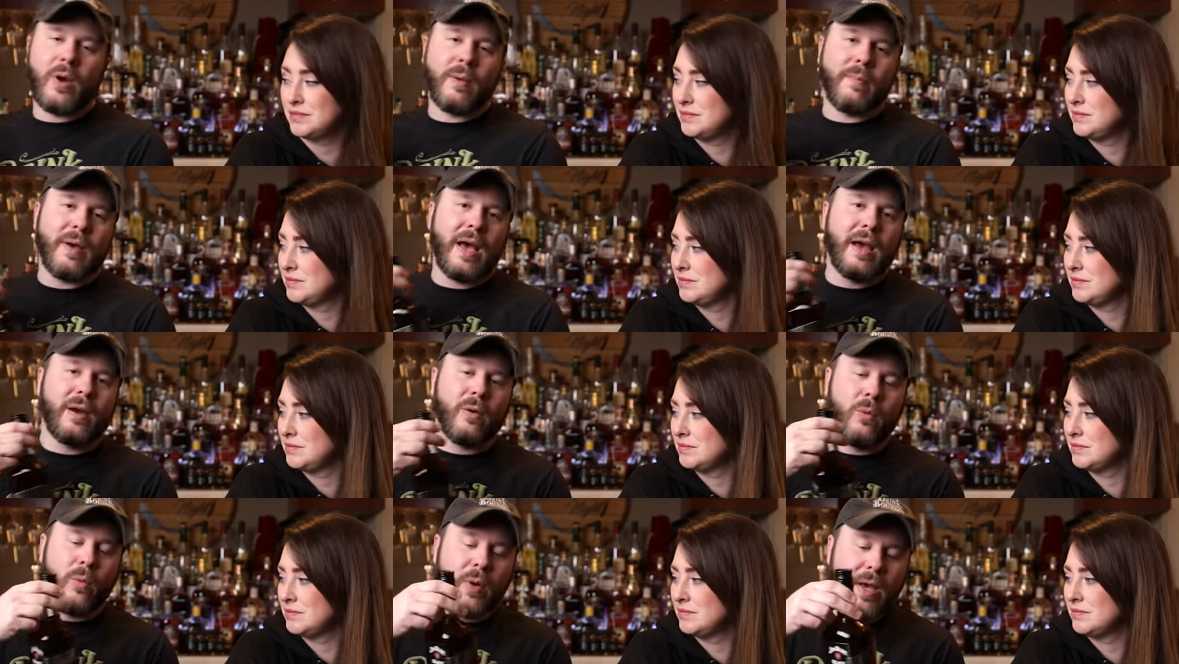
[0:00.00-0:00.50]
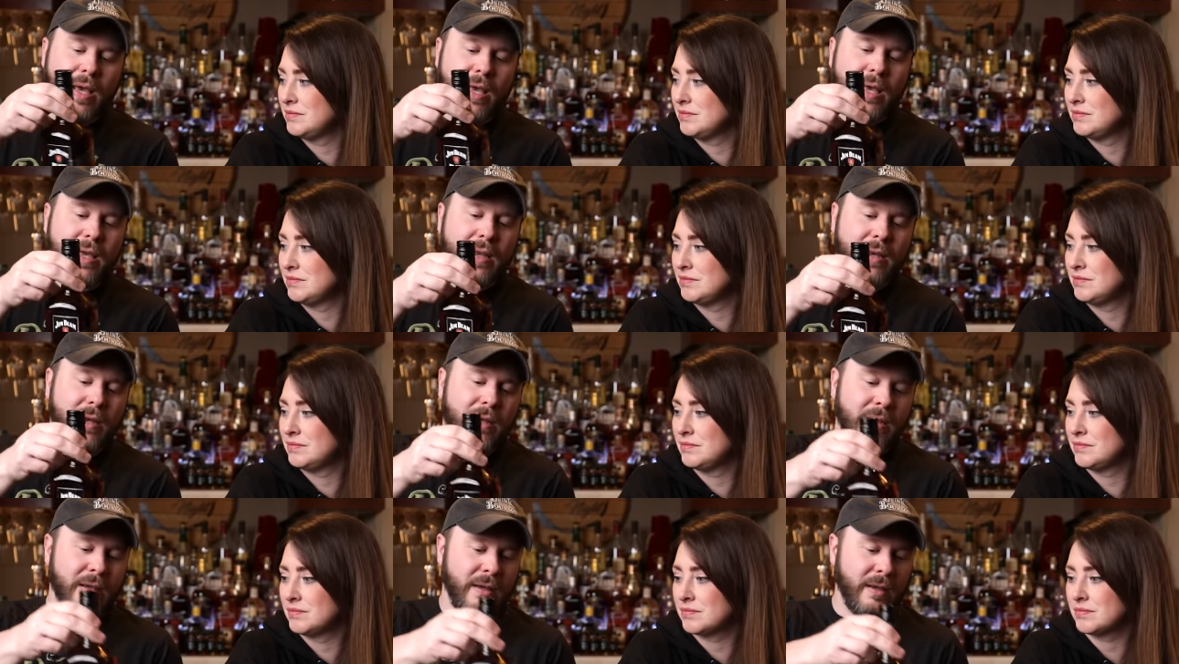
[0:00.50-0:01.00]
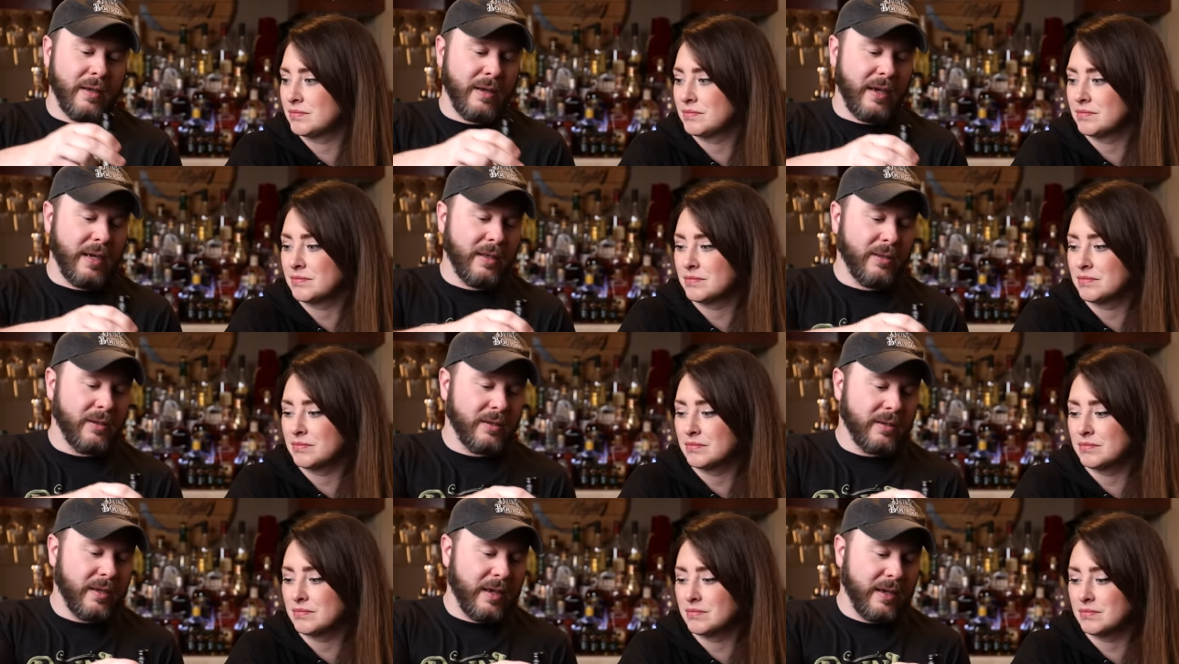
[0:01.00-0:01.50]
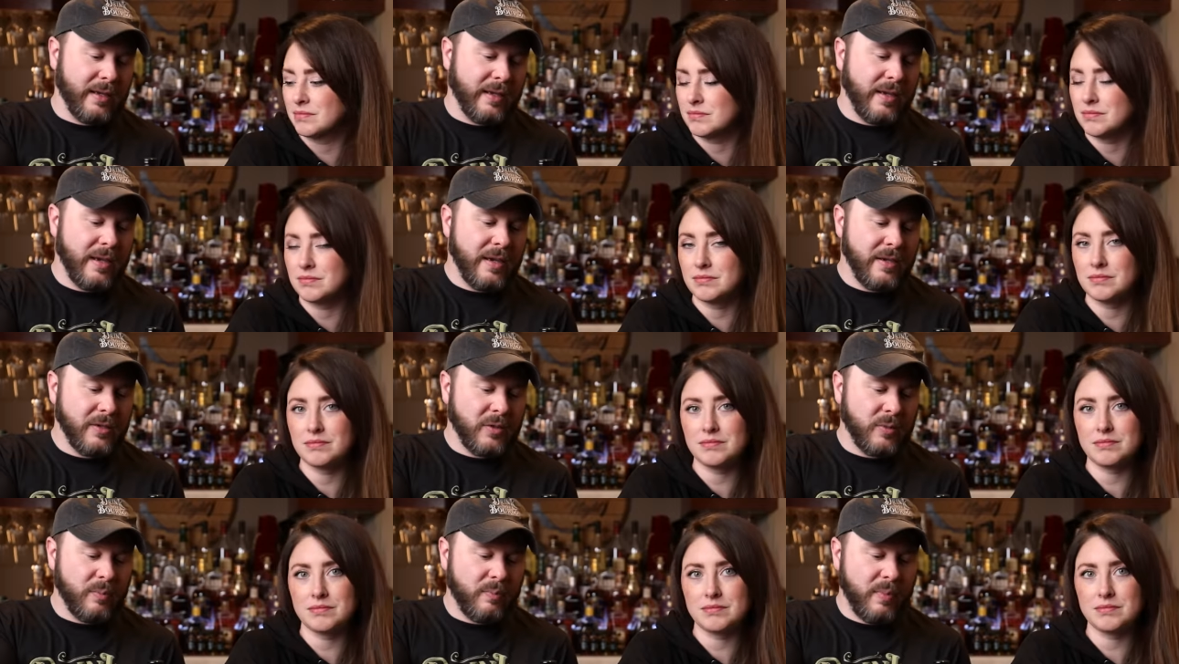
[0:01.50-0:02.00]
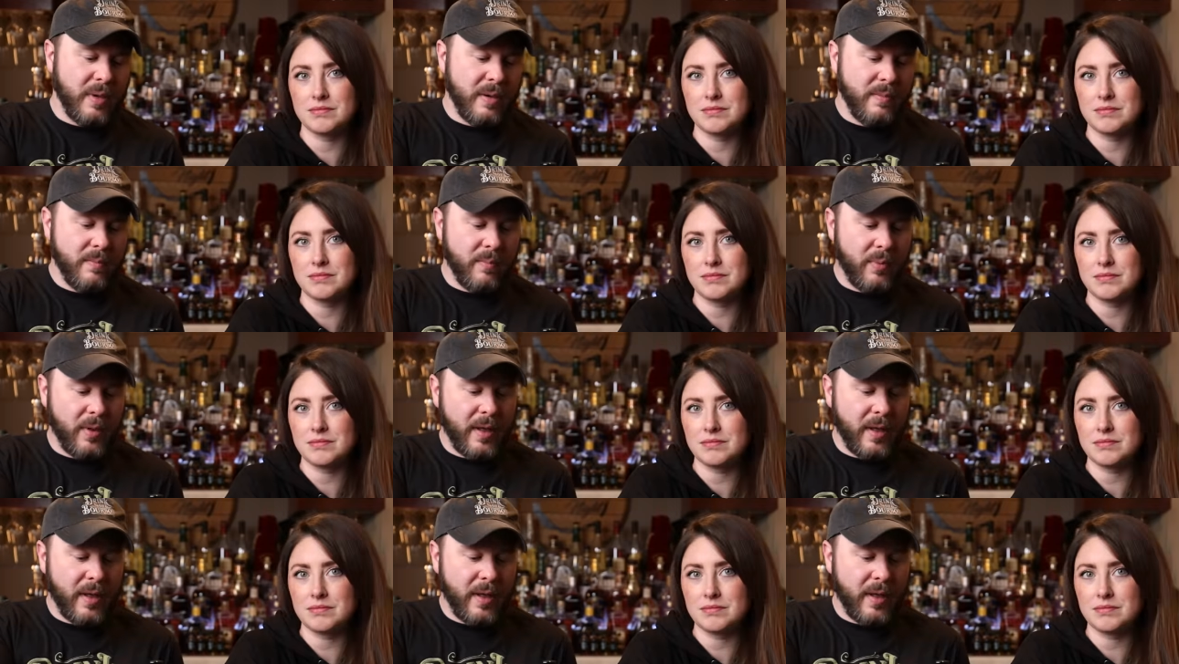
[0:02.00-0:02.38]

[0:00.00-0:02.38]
Speaker 1: way back when, it looked like this, Beam